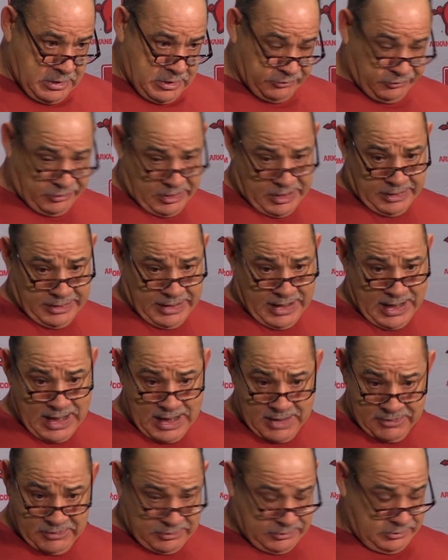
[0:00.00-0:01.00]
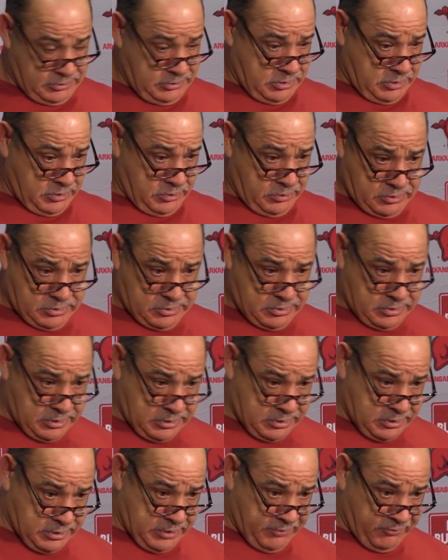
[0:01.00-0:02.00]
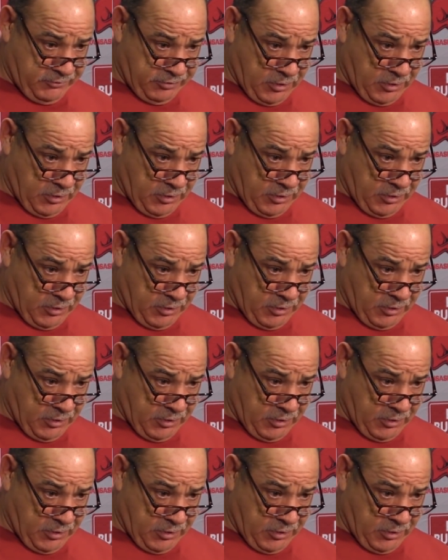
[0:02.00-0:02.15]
I was not a guy that, ever